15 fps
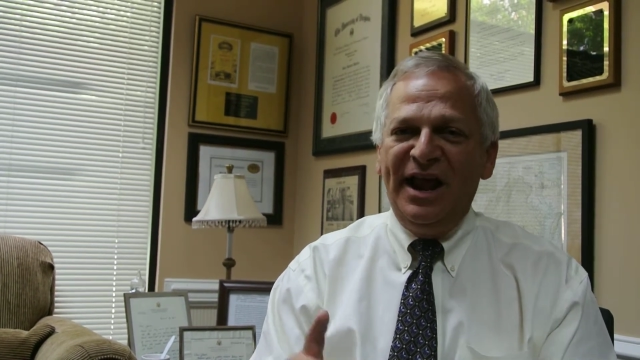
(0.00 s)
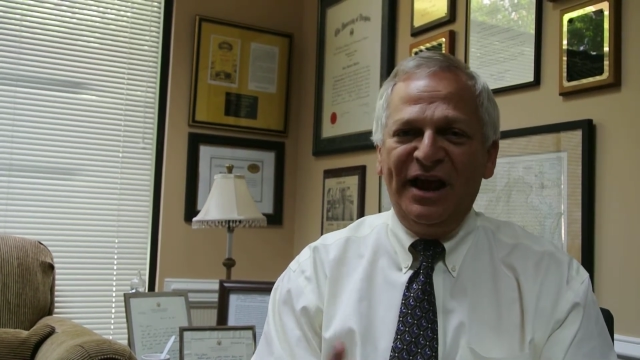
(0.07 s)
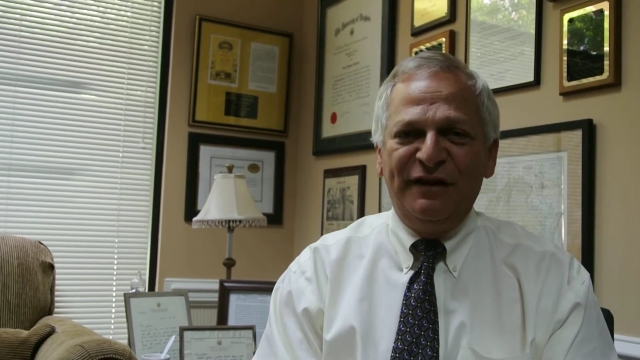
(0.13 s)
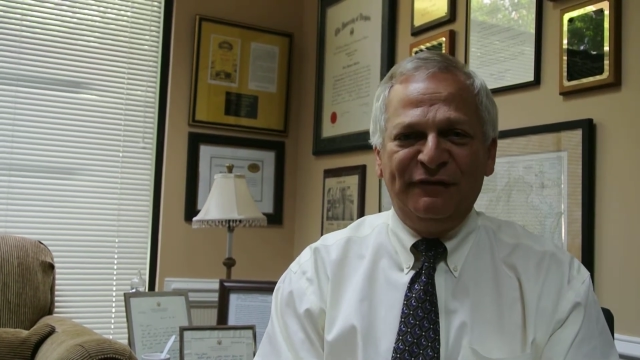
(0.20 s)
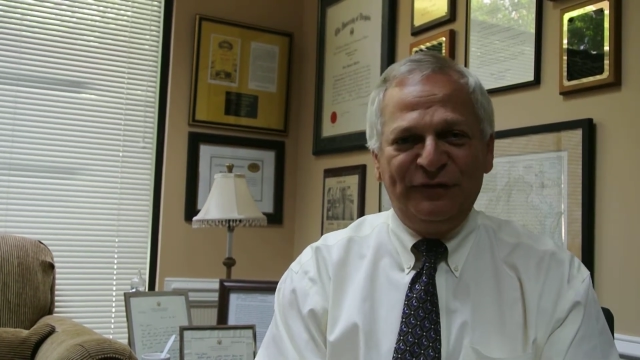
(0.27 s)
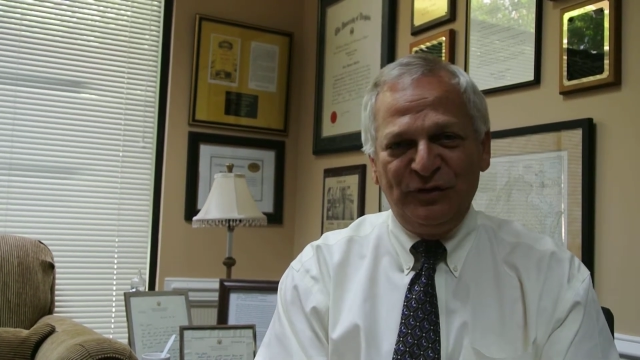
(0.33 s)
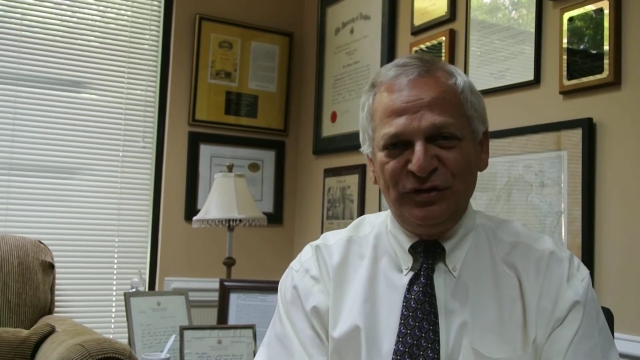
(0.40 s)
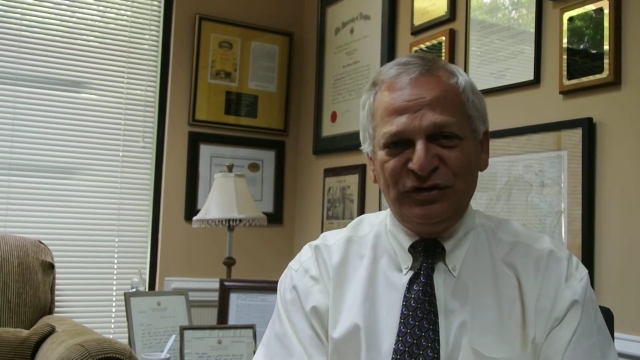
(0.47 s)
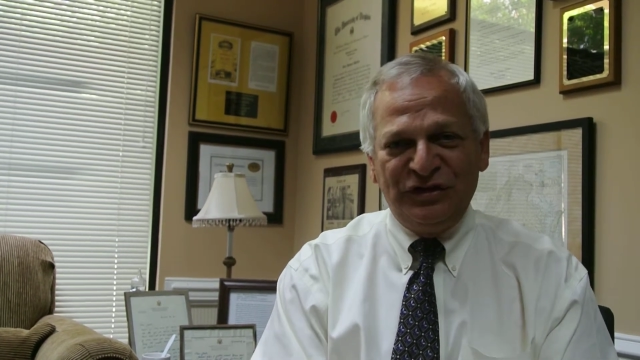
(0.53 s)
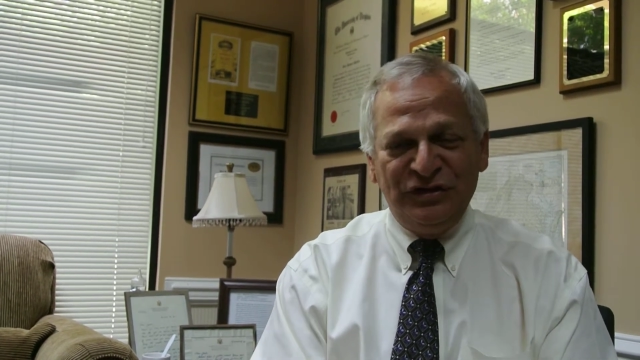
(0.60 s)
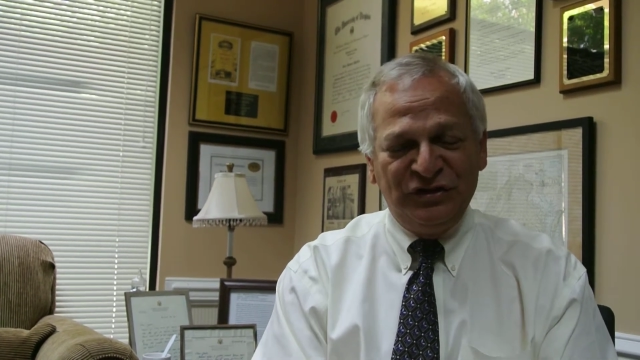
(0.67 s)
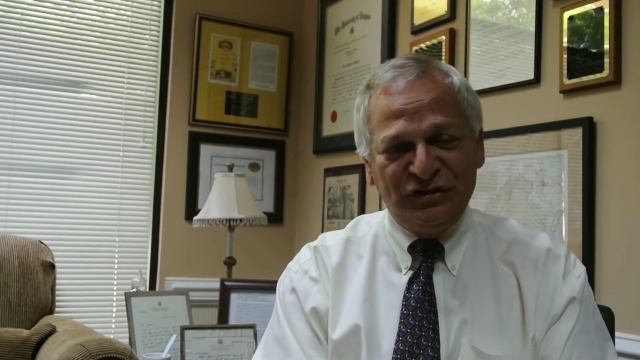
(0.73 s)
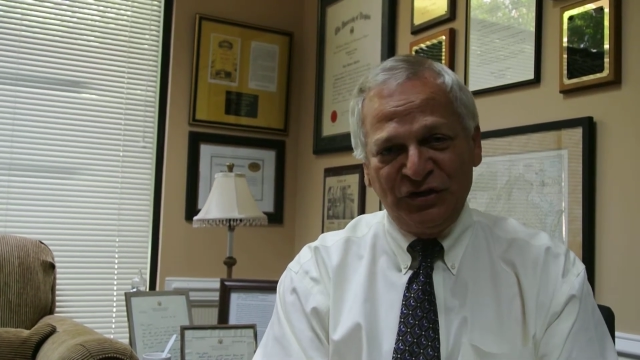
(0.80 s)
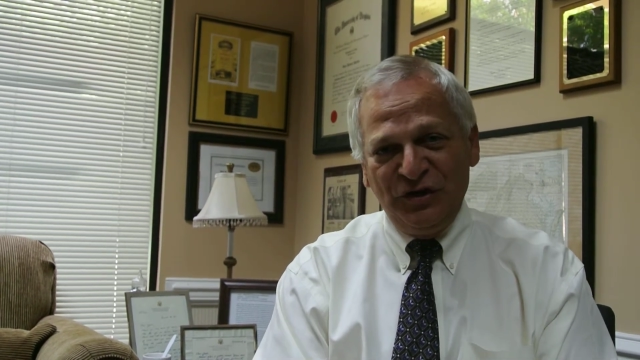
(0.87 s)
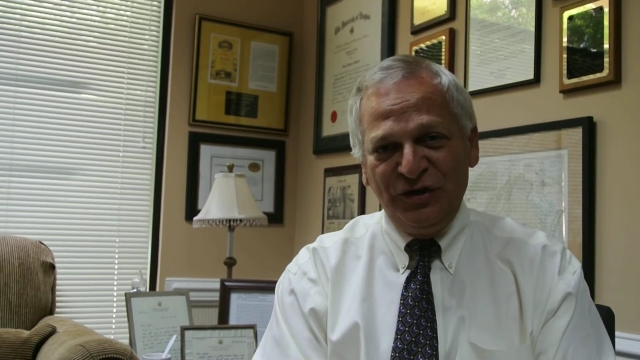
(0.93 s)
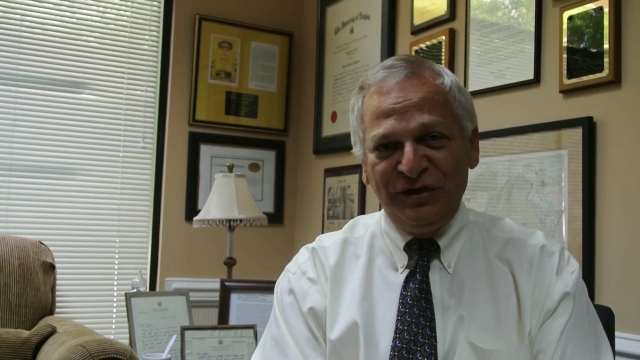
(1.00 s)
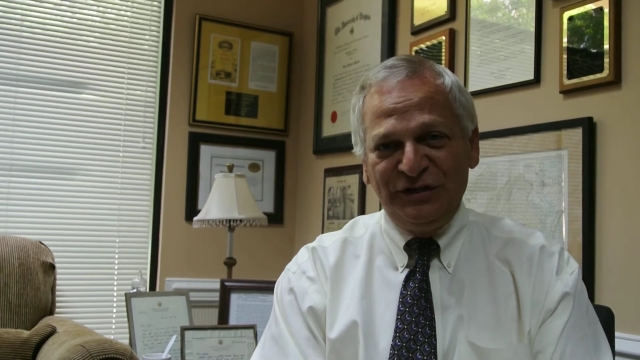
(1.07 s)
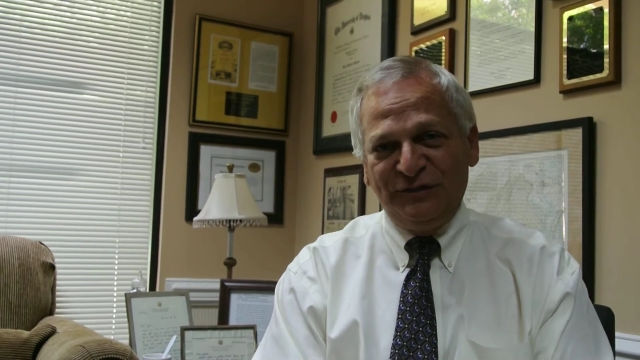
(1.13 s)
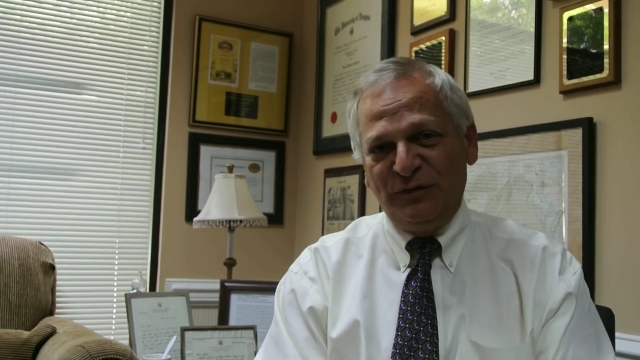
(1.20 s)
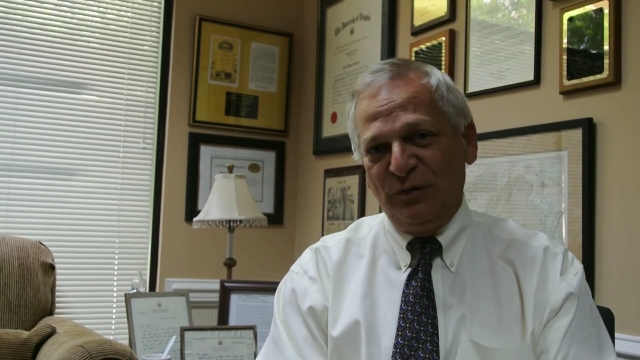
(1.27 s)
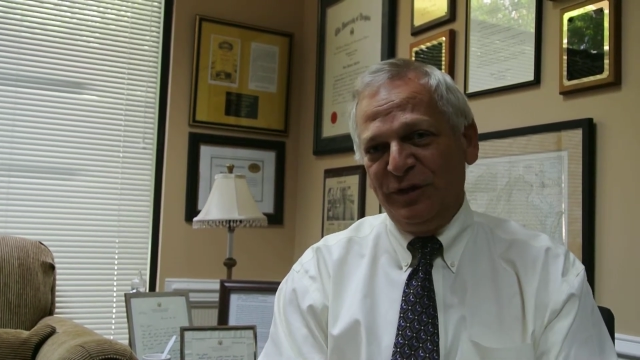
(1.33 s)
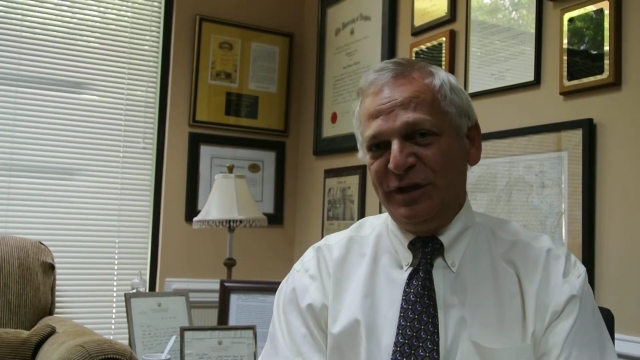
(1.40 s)
Our first concern
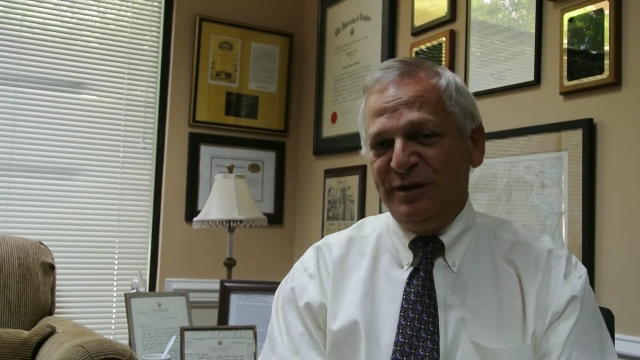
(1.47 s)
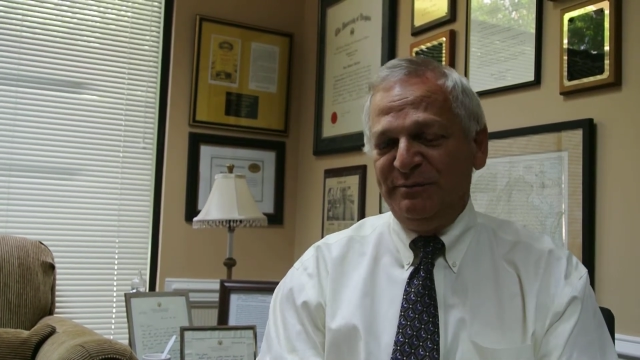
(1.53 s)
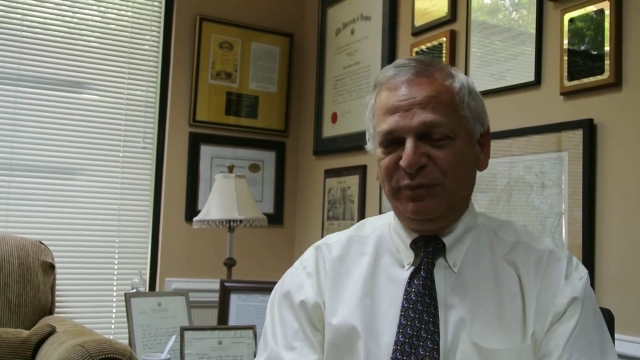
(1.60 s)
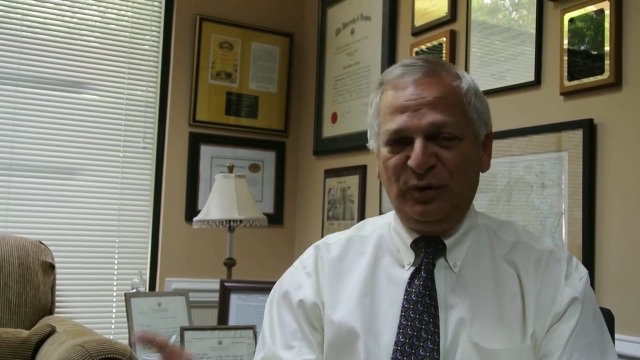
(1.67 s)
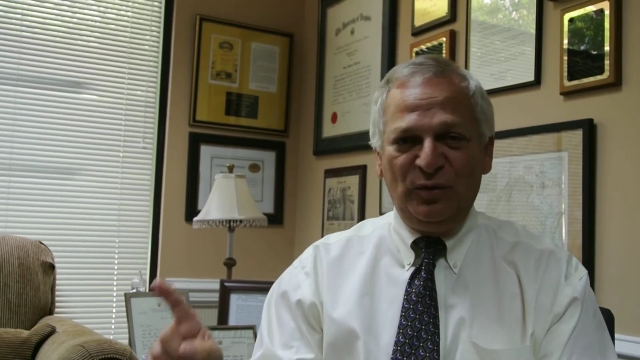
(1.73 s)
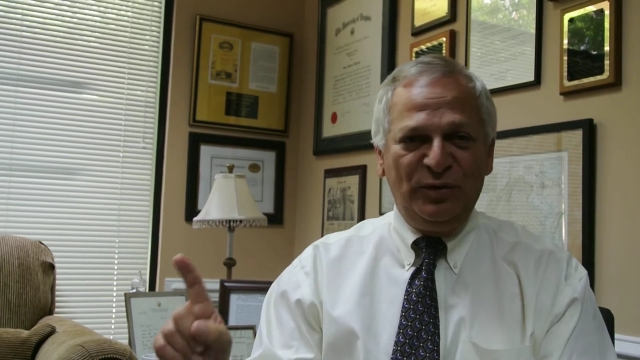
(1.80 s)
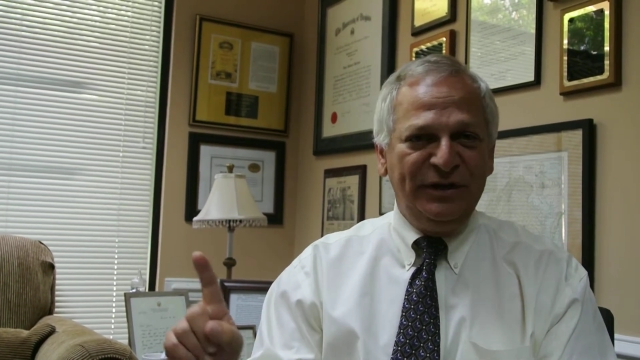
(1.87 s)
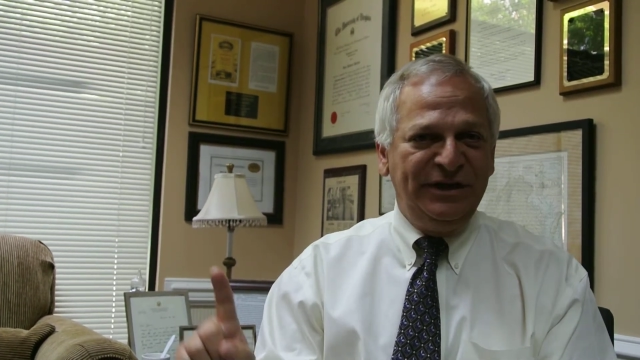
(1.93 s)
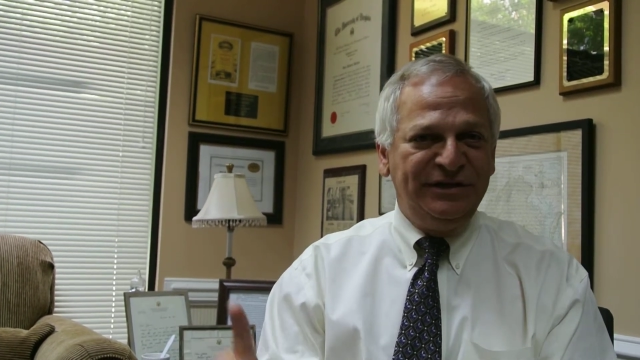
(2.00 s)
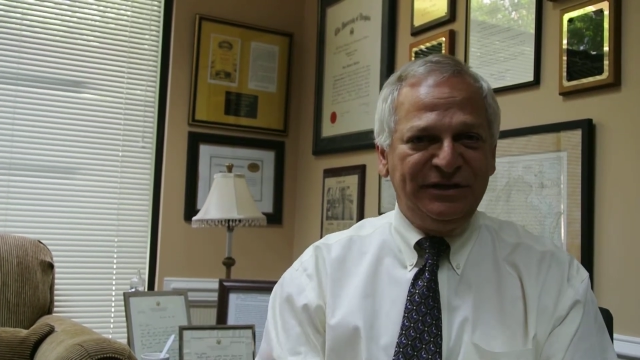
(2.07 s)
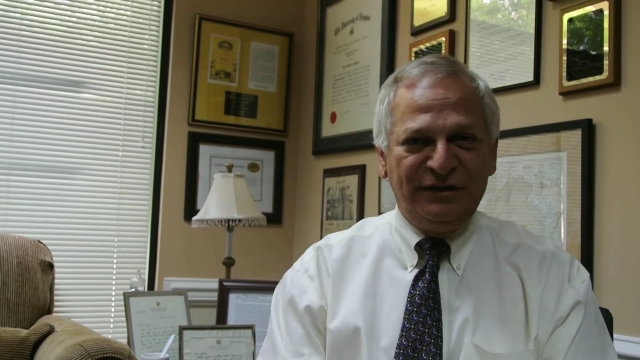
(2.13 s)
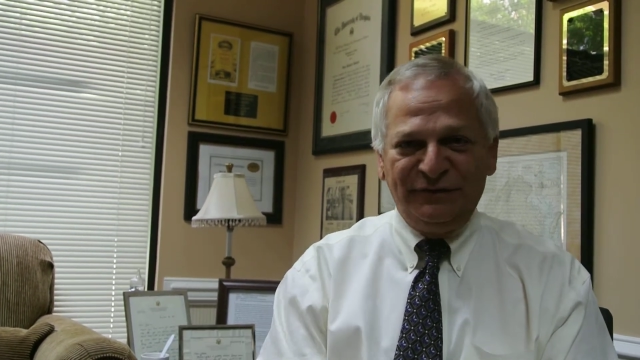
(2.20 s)
is for the employees,